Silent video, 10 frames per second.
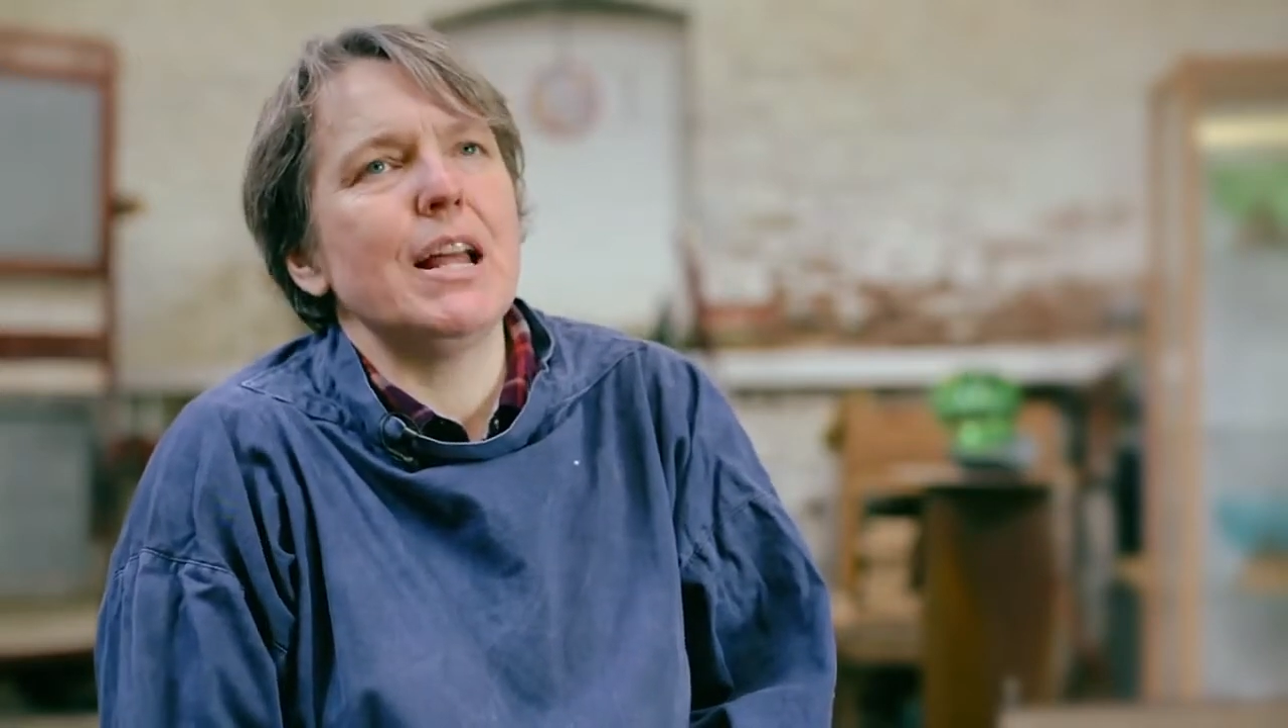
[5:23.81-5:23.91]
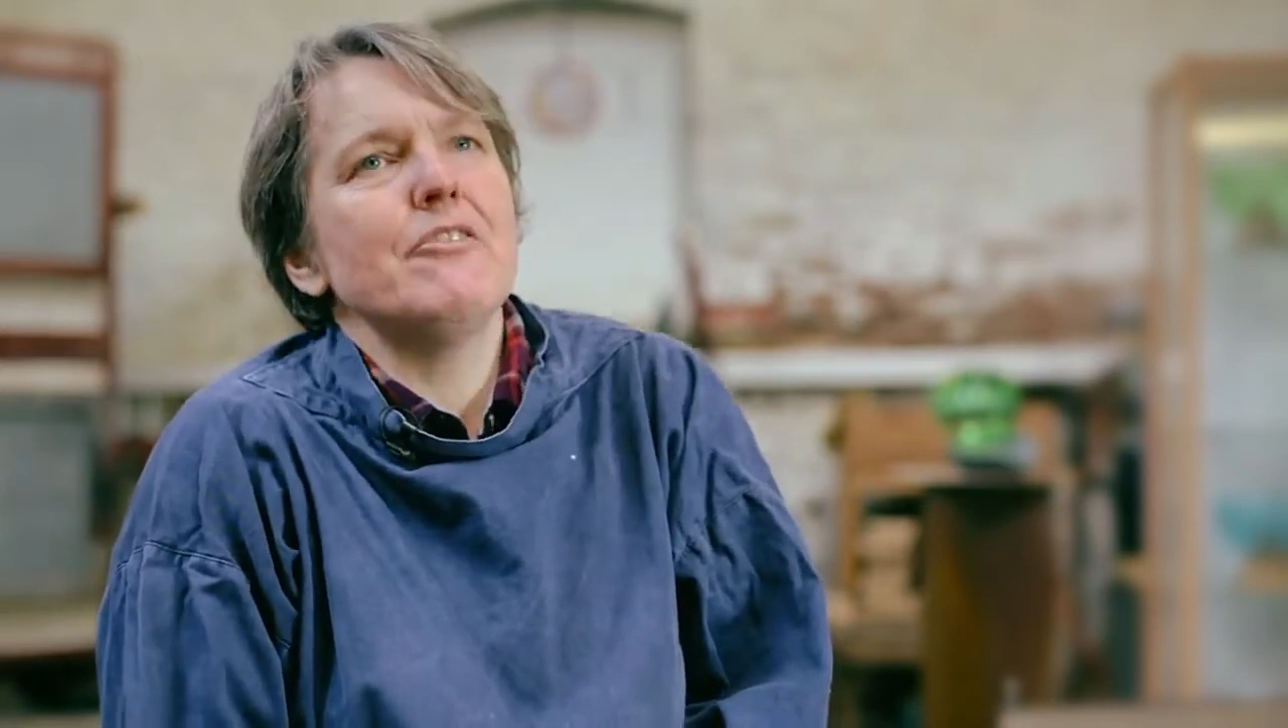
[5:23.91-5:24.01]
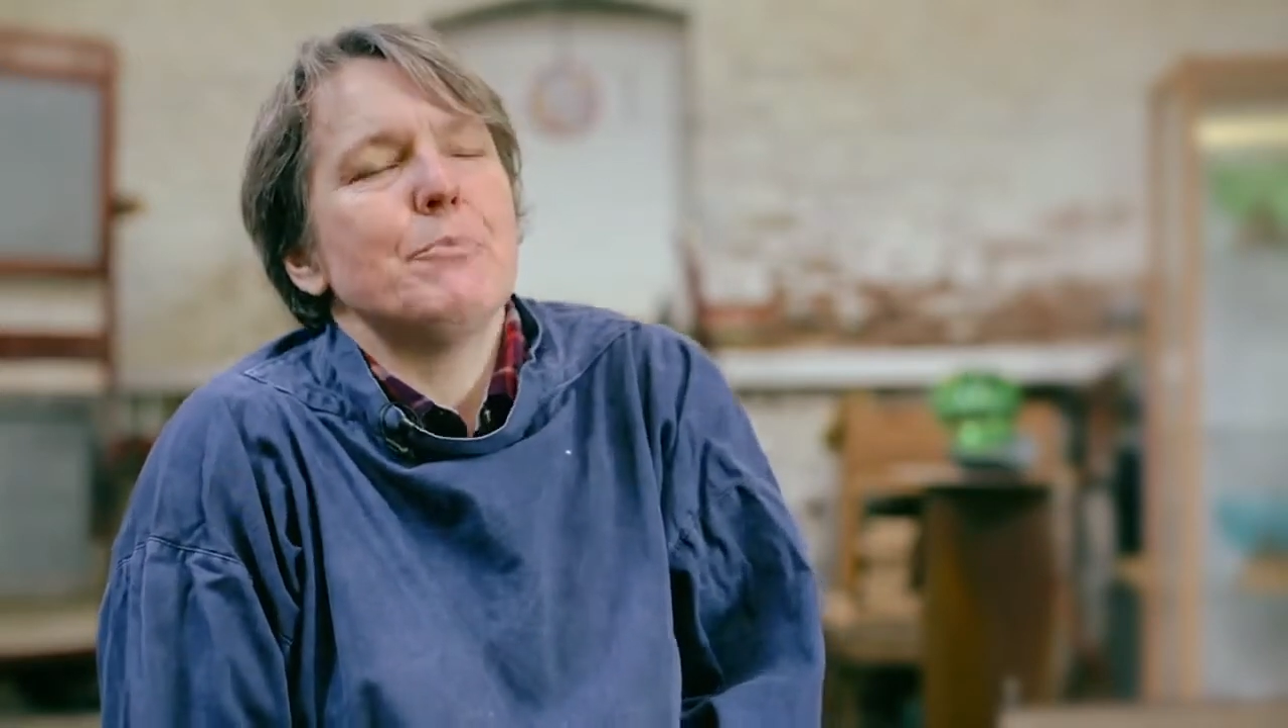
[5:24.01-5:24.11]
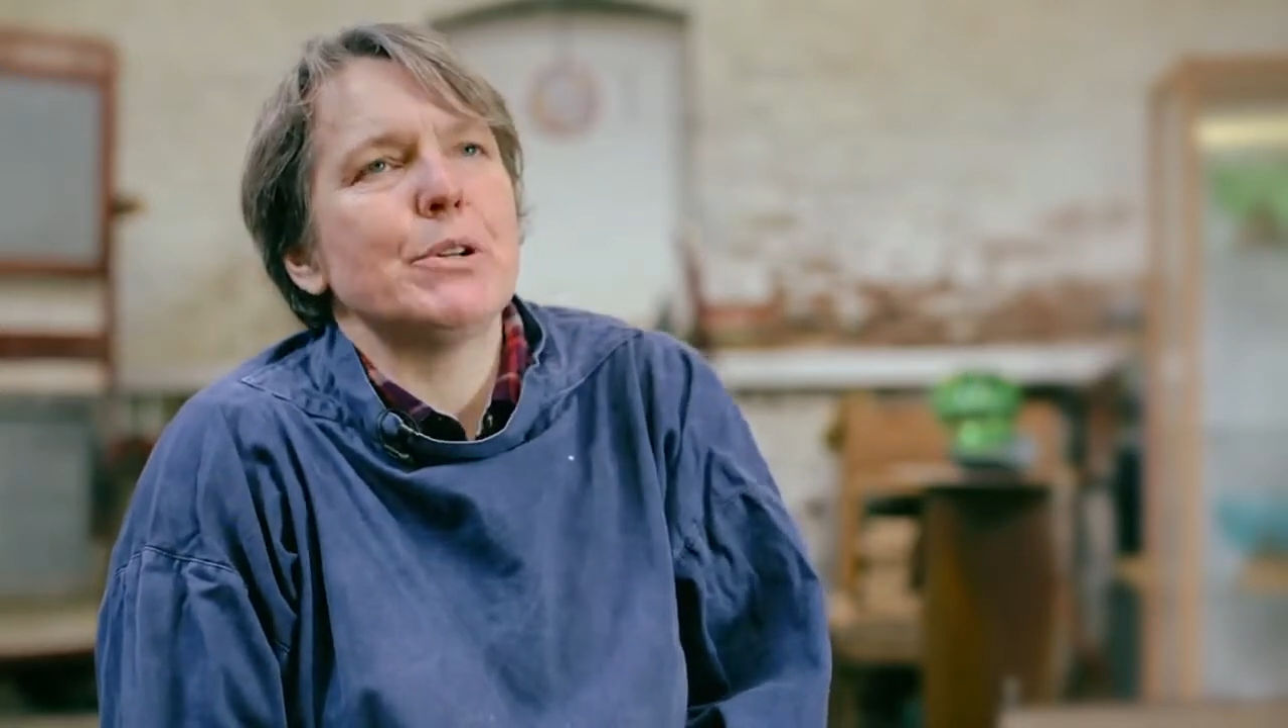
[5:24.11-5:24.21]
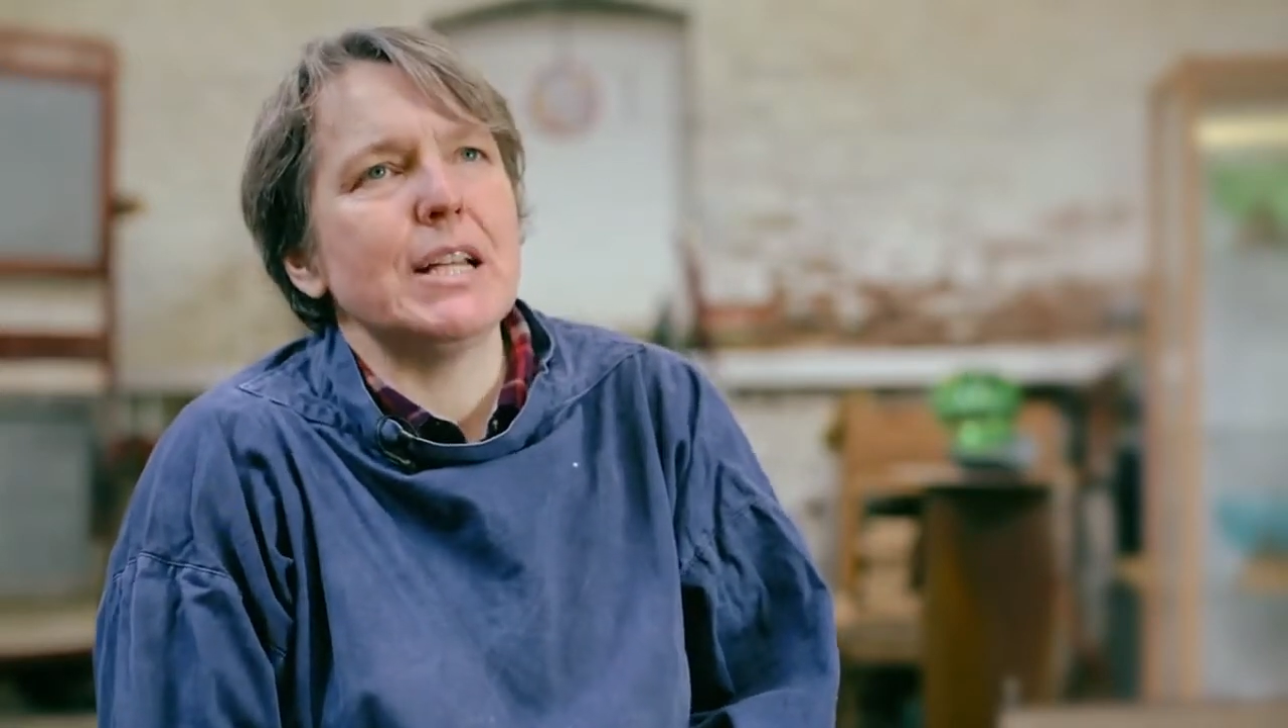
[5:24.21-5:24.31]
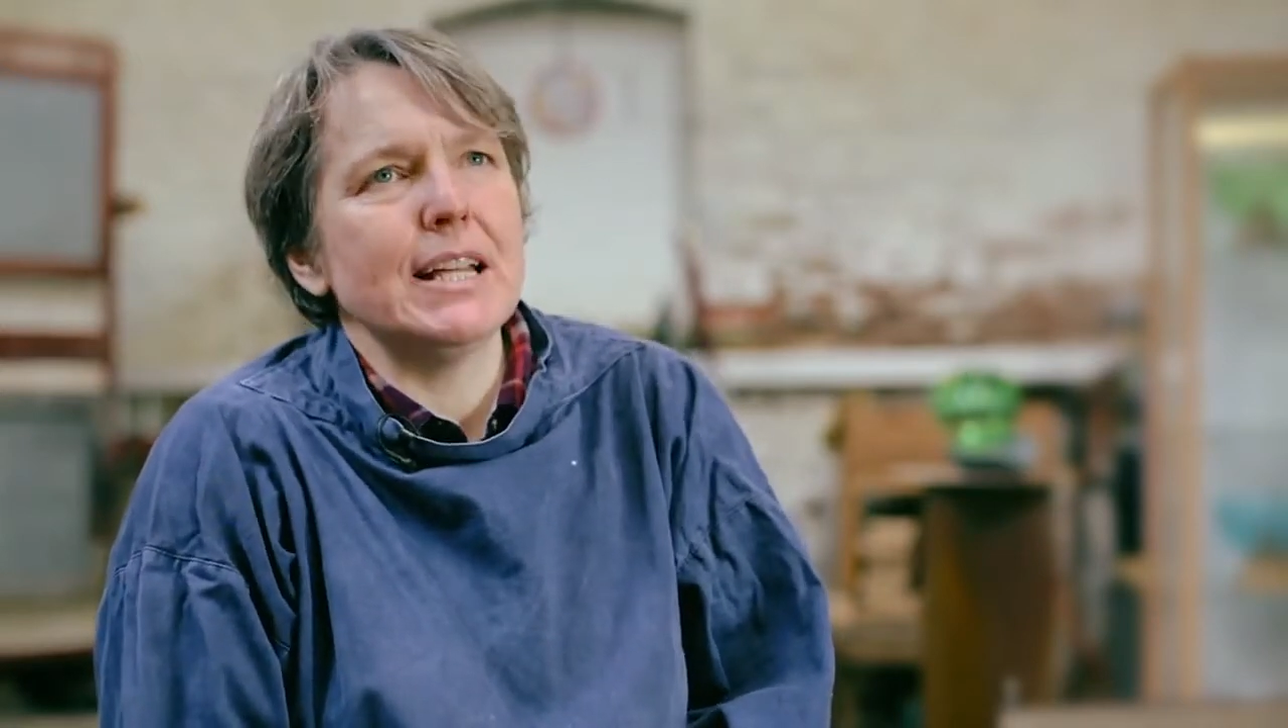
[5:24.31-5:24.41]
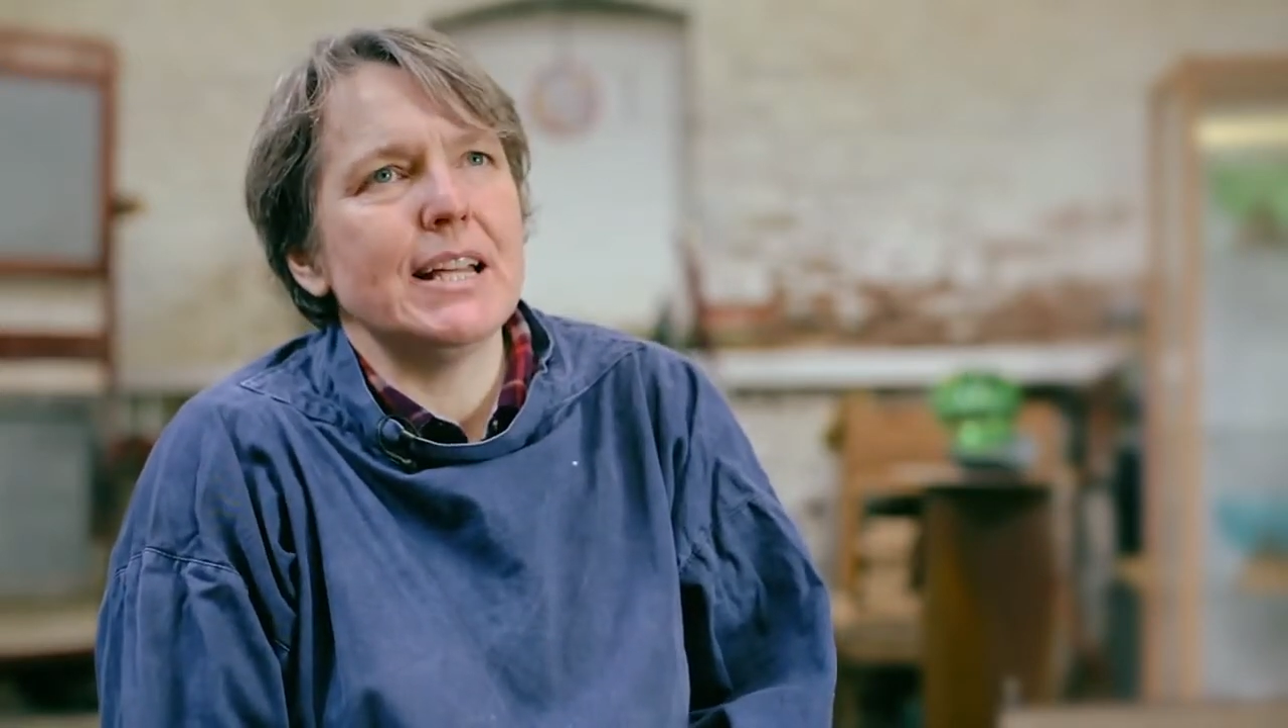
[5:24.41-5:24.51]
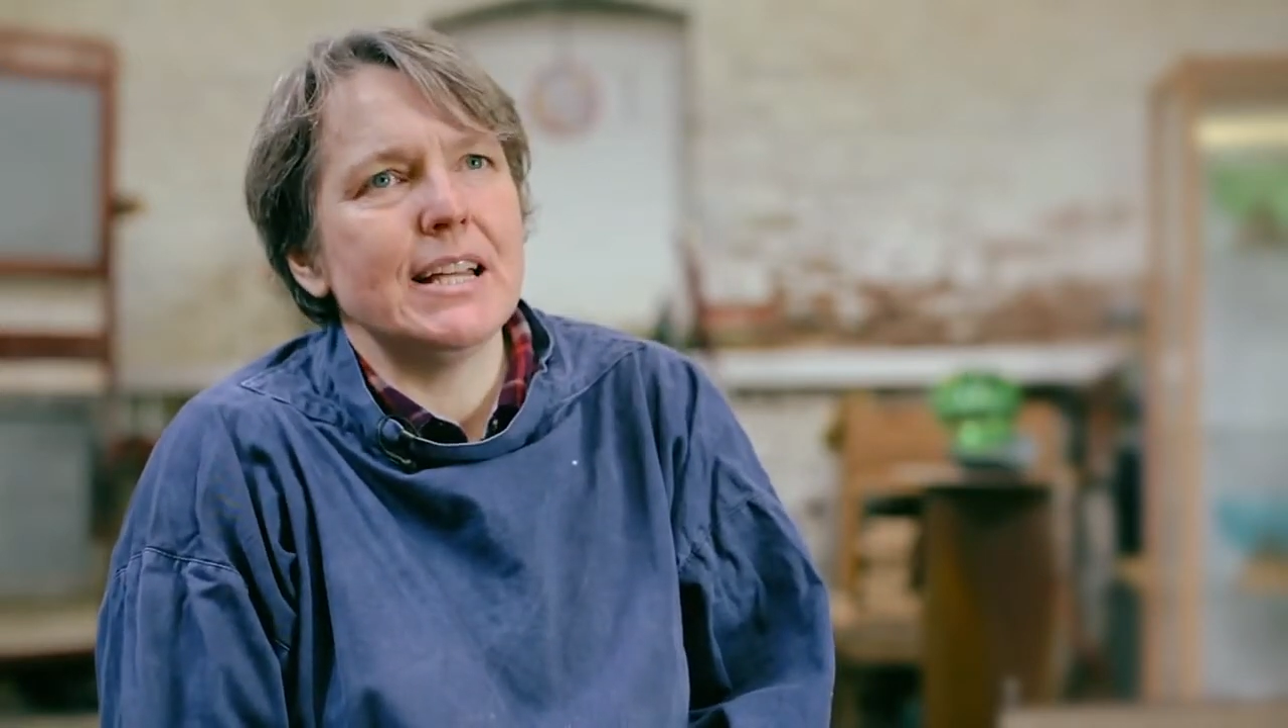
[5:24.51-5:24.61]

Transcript: everybody